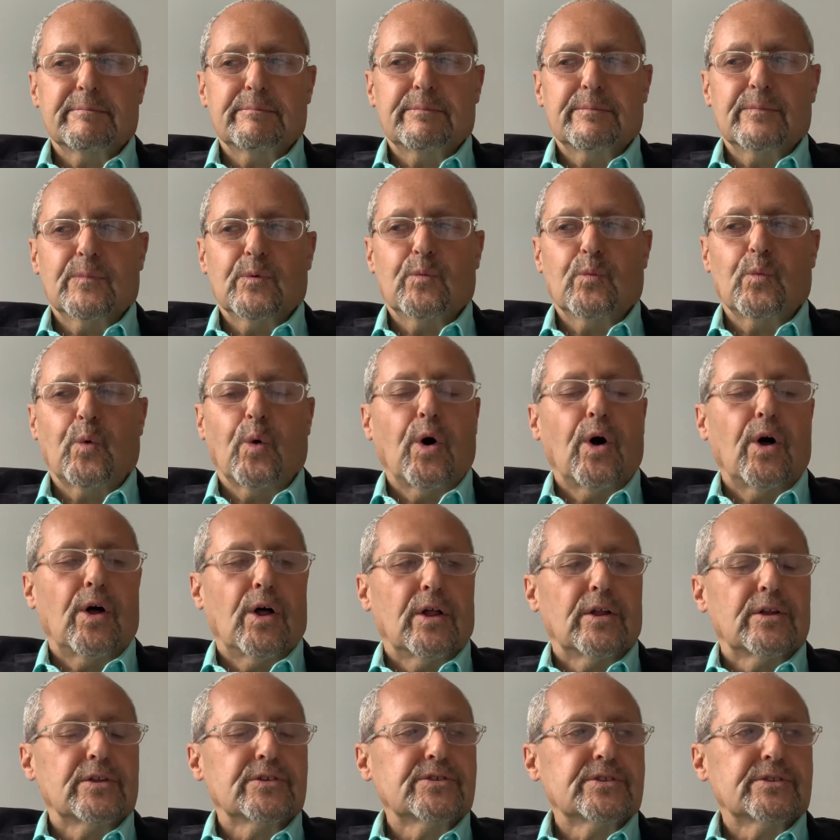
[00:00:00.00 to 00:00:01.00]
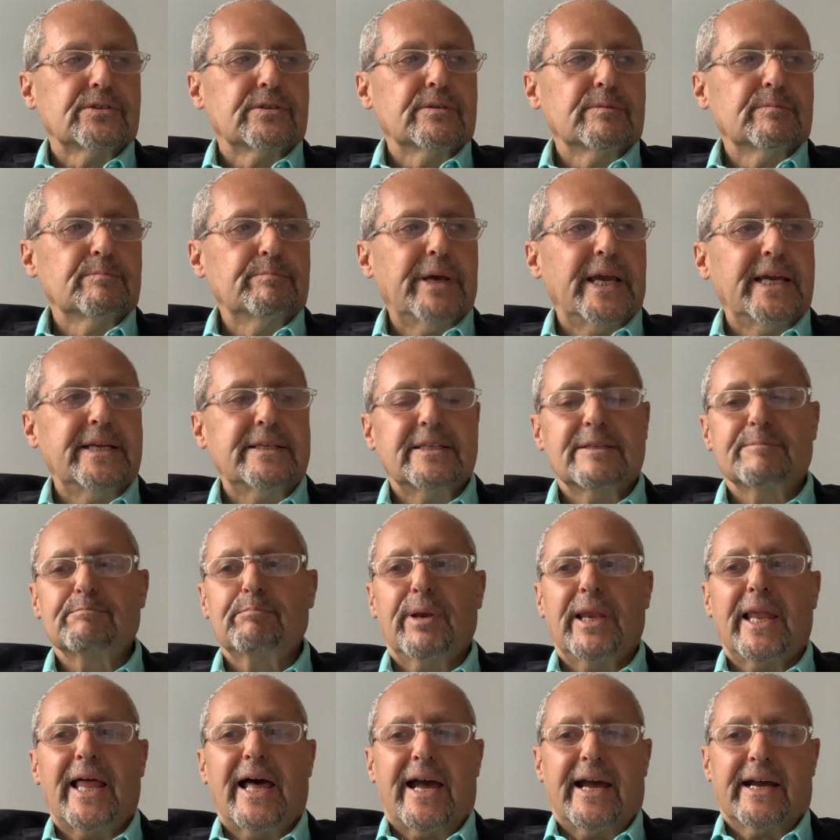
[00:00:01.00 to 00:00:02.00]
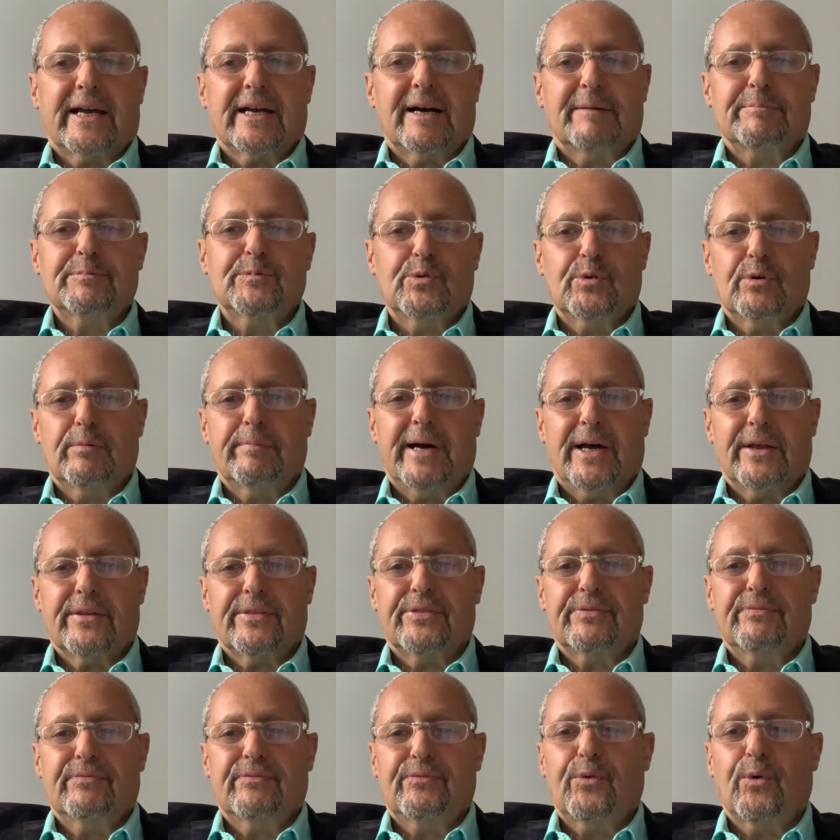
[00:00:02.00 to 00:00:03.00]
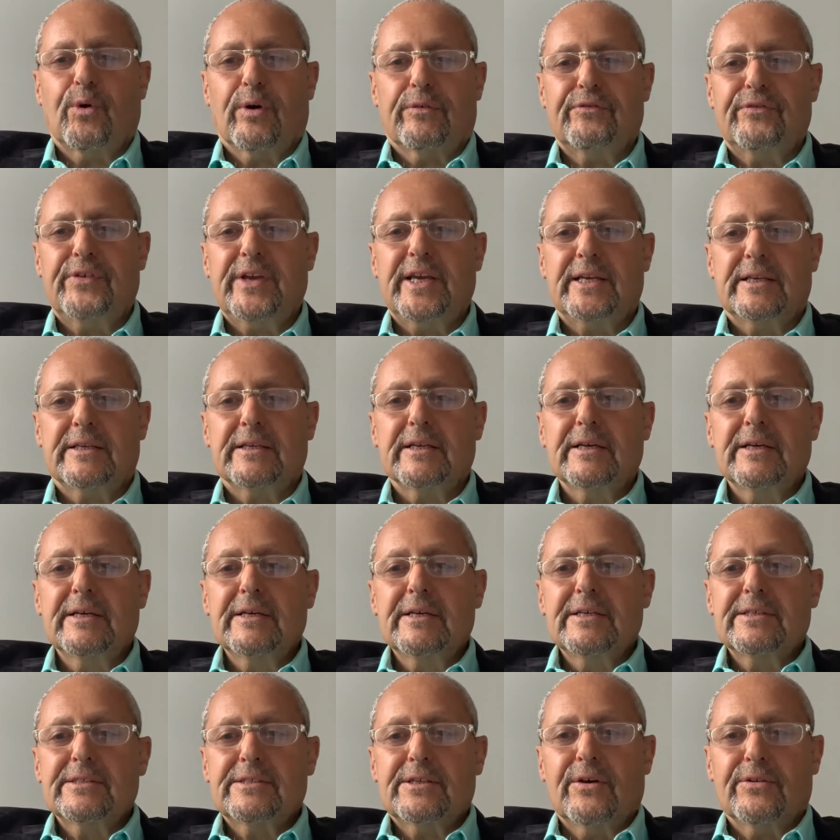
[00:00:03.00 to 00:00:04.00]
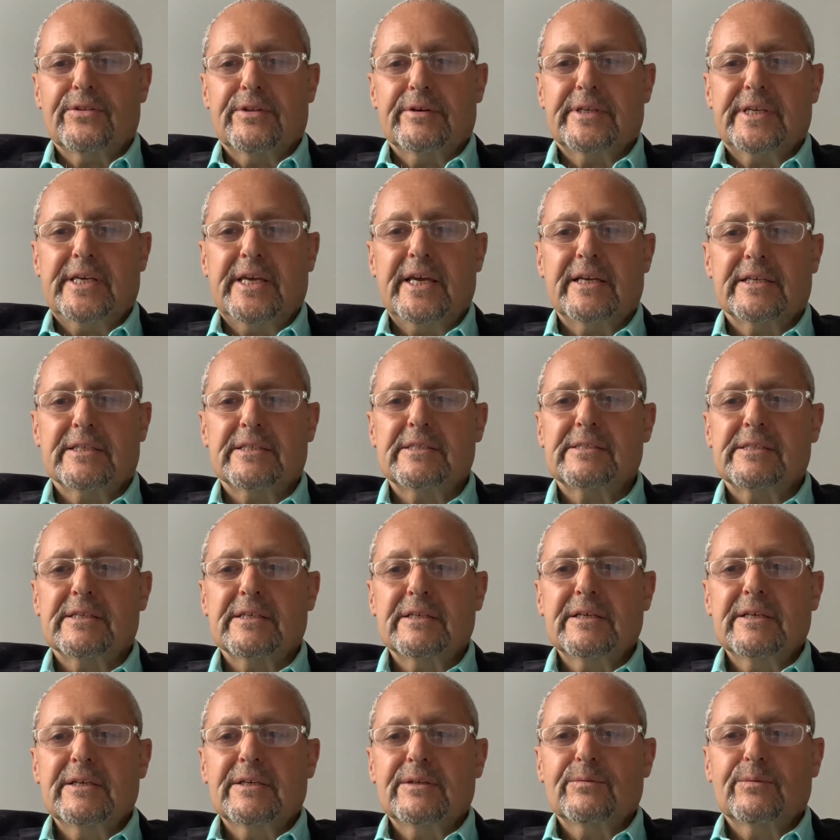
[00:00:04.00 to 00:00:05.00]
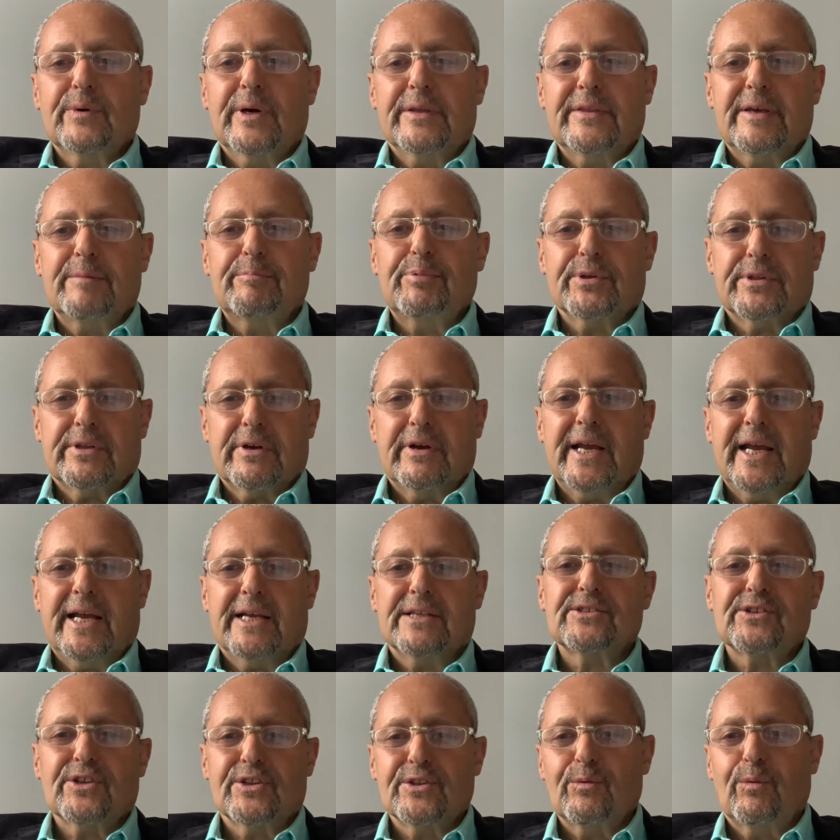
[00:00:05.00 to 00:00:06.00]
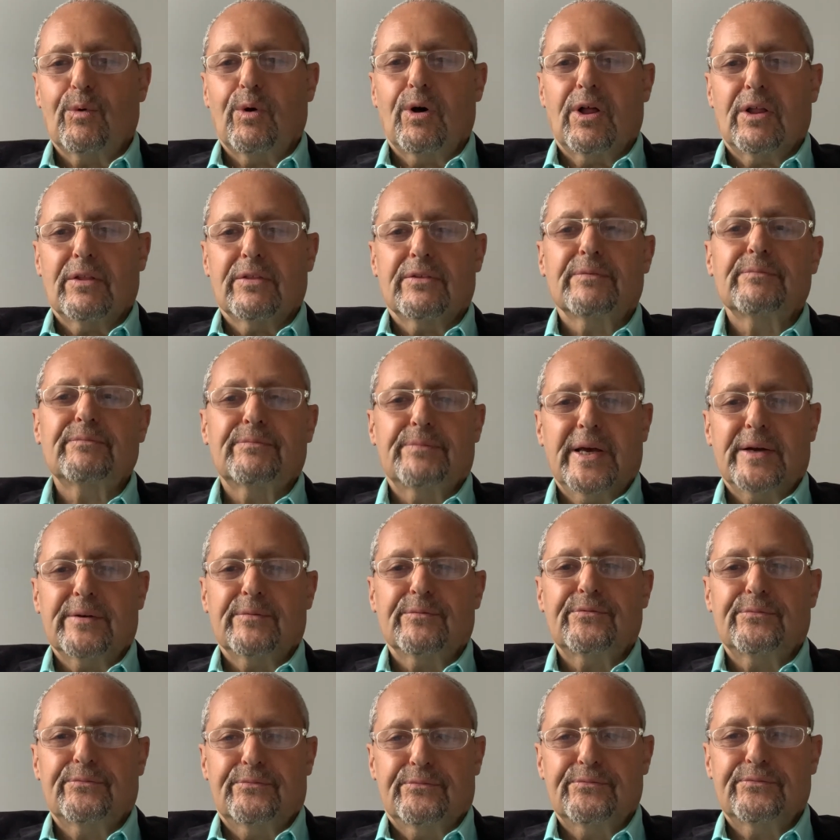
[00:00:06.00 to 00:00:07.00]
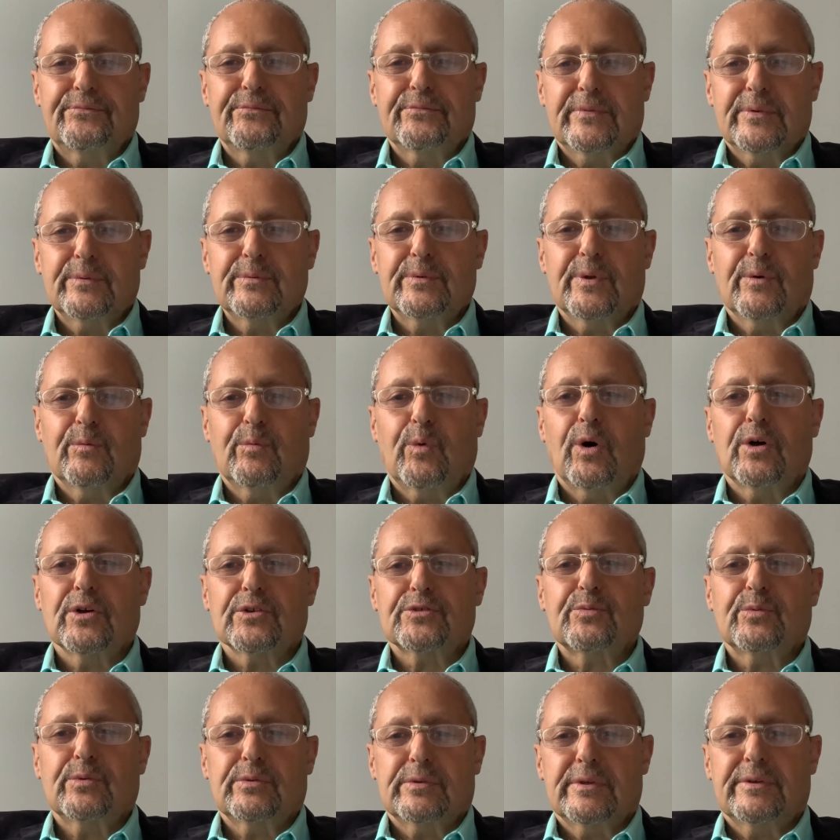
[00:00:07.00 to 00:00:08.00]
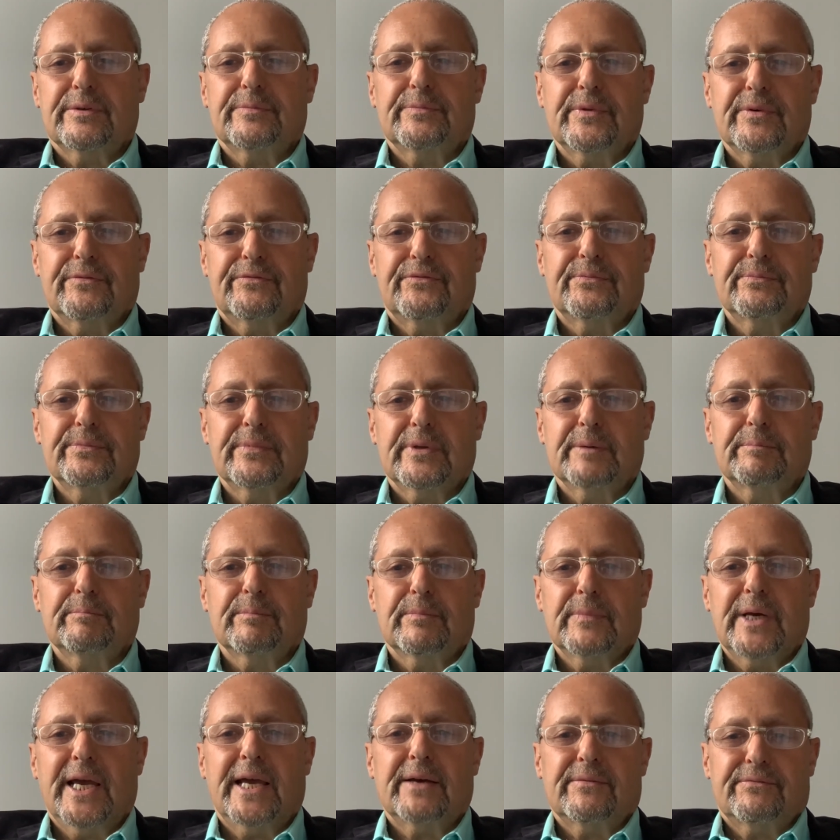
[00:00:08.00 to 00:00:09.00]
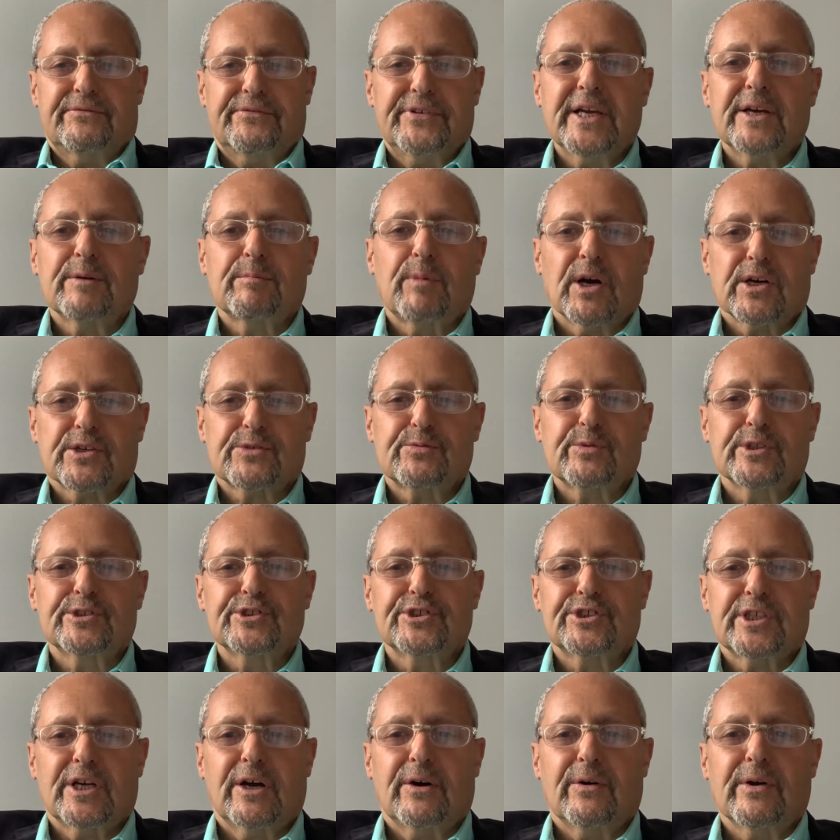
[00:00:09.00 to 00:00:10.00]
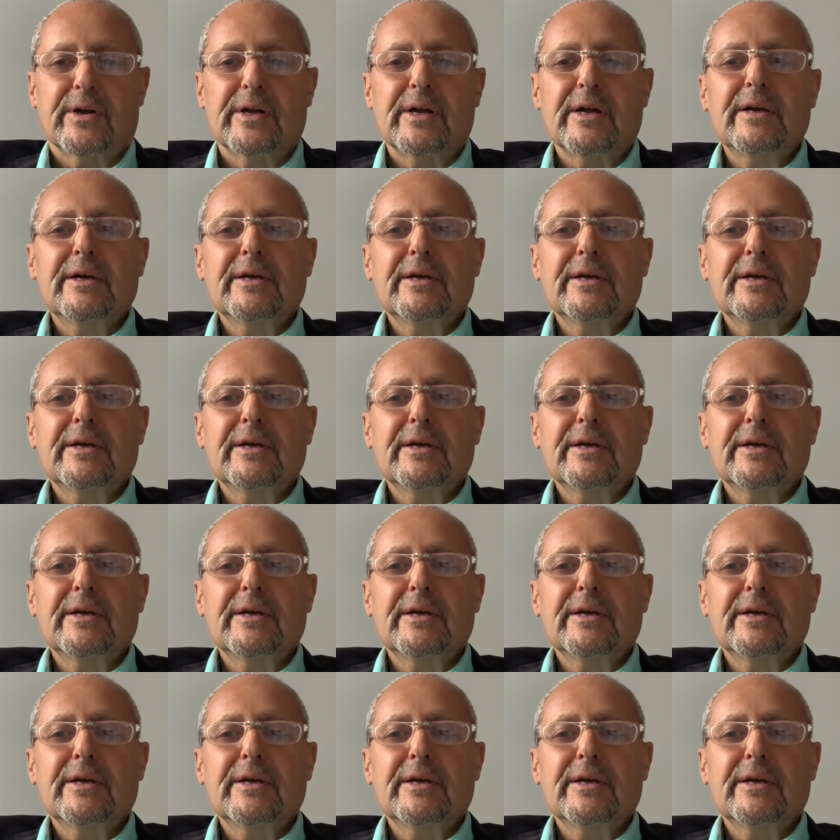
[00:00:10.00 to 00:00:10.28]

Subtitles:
walls painted black up to about 4 feet. So the kids, when they put their hands on the wall, the finger marks wouldn't show.